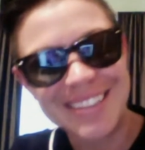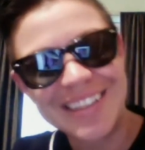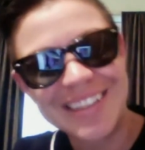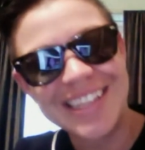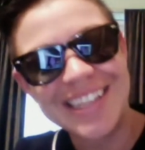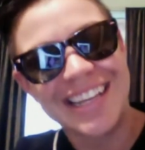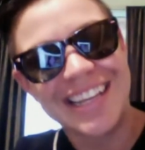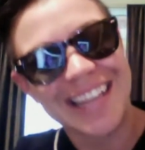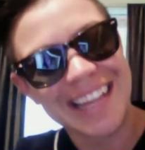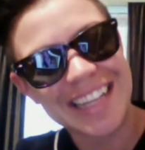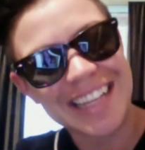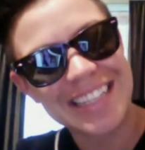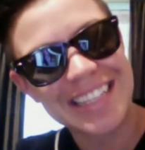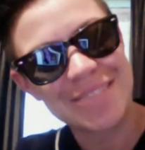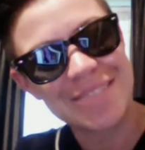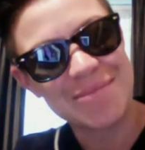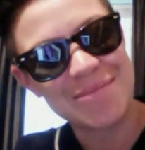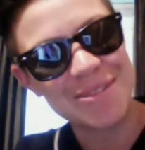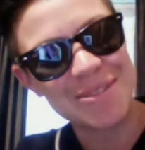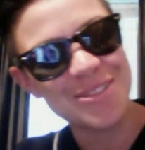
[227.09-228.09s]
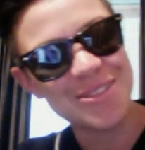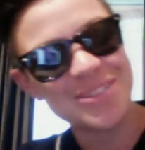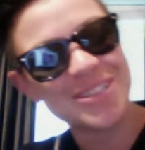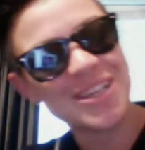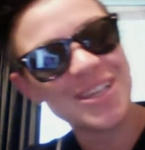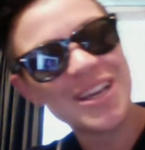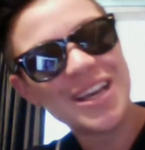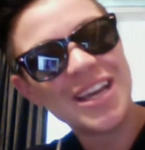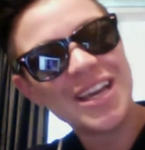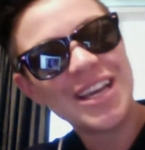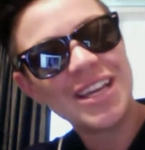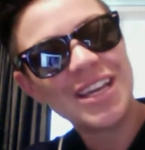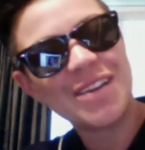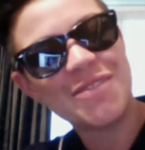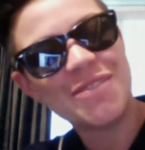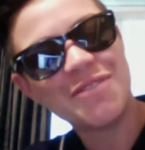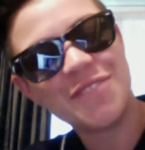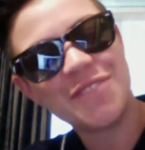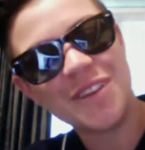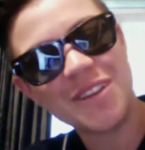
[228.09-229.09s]
I think that's the most
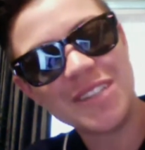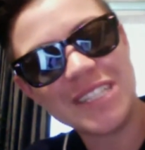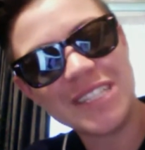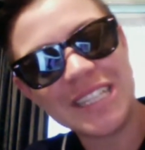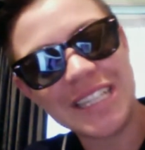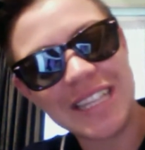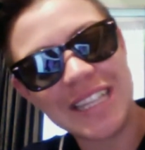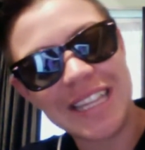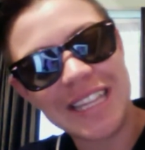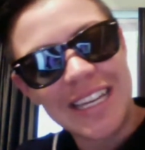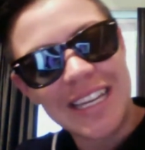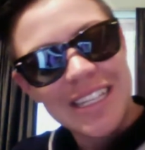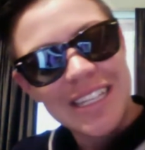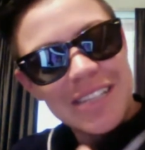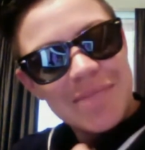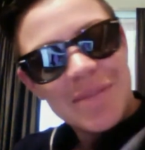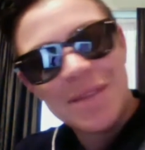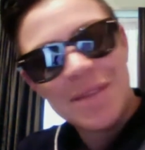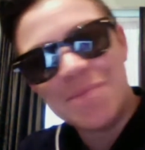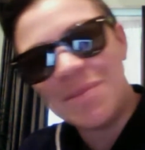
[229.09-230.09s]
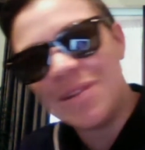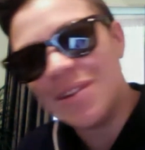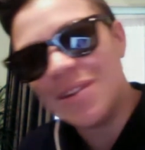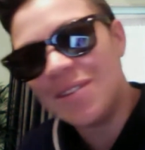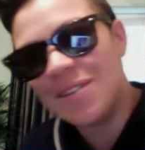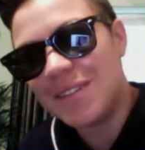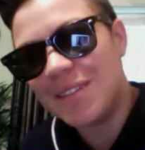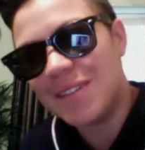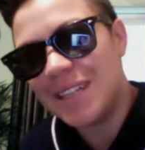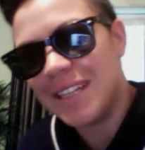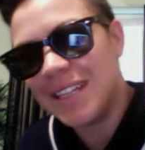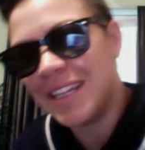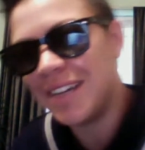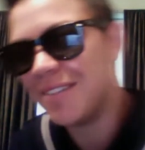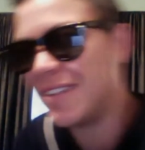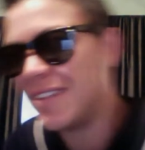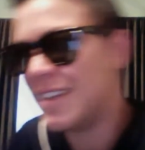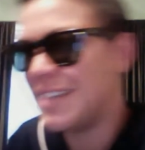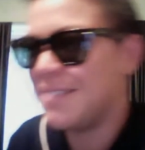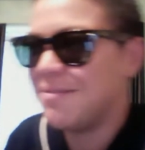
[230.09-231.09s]
confusing thing to people when
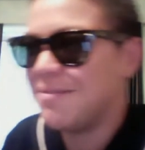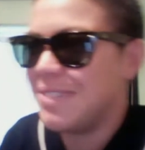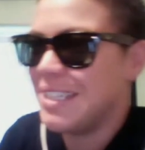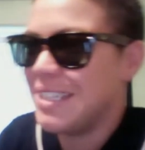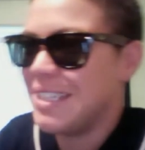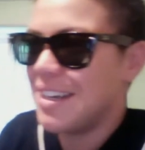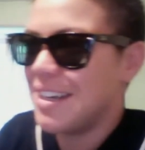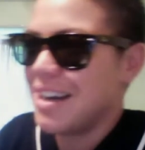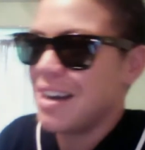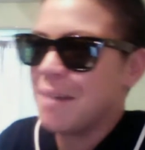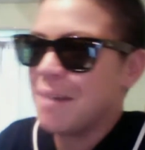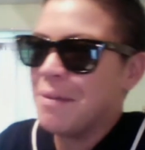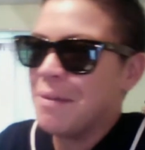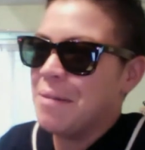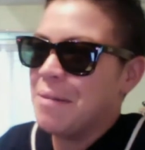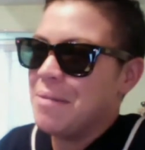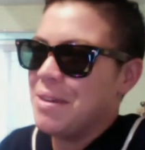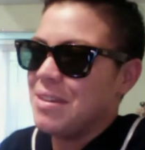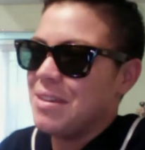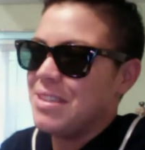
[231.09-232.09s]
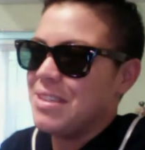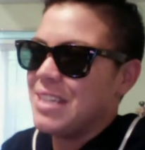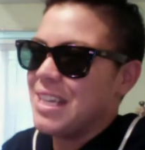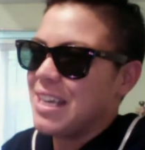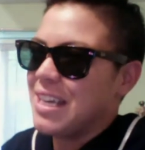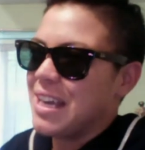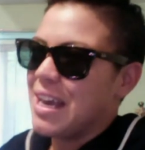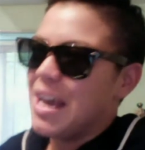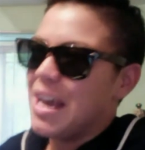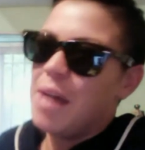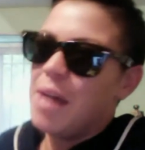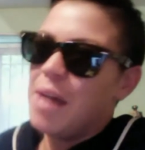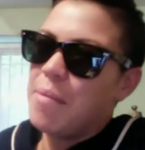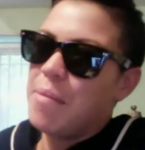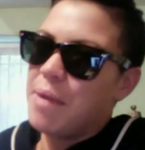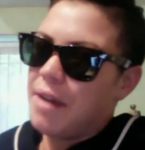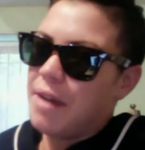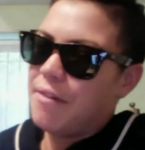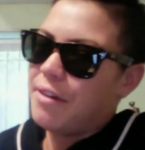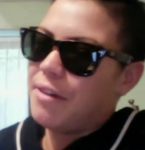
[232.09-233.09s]
we talk about music. But
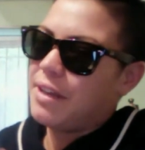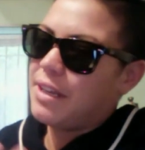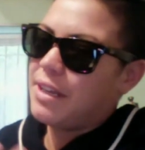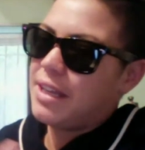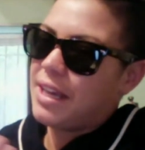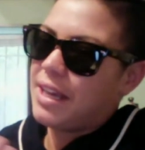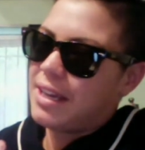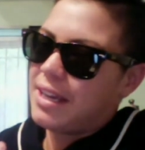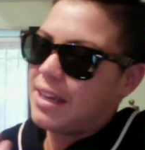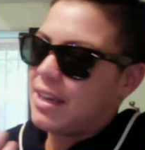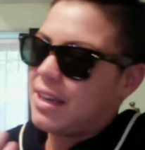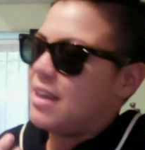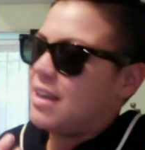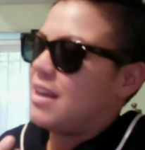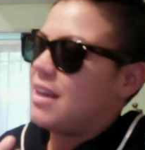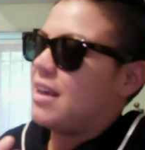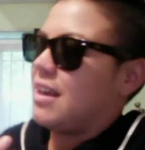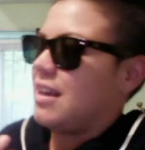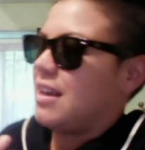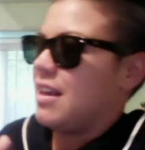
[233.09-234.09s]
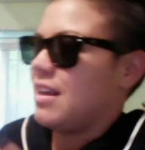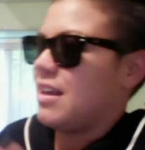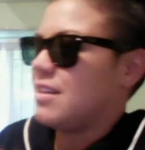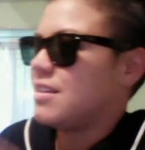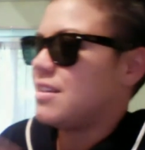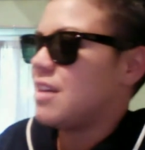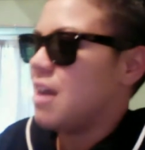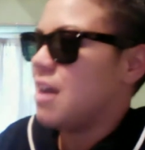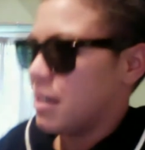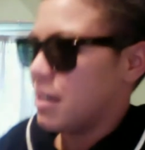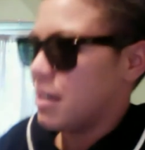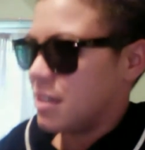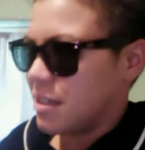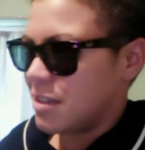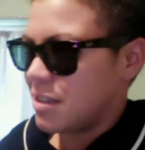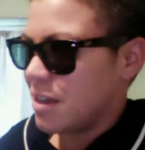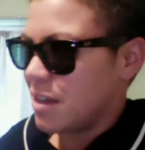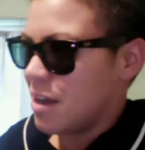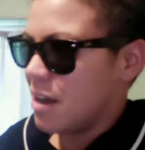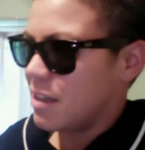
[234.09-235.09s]
I really like a song is a
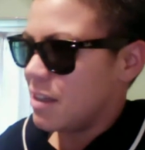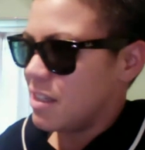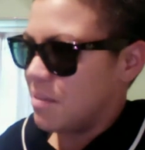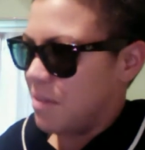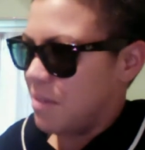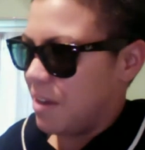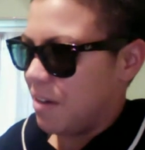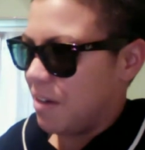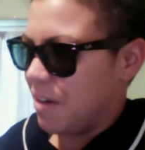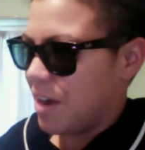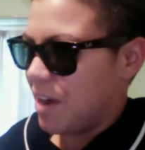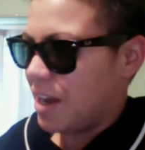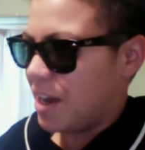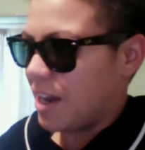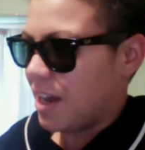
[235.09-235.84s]
song to me, right?